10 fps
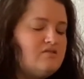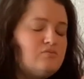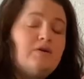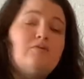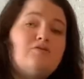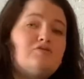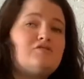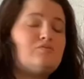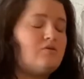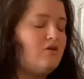These spray
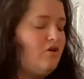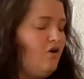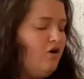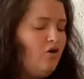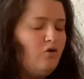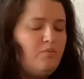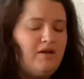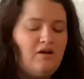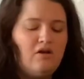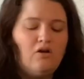roses will
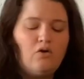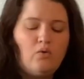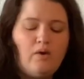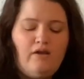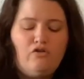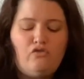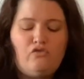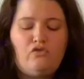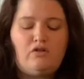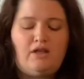open quite
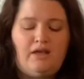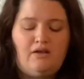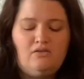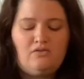fully,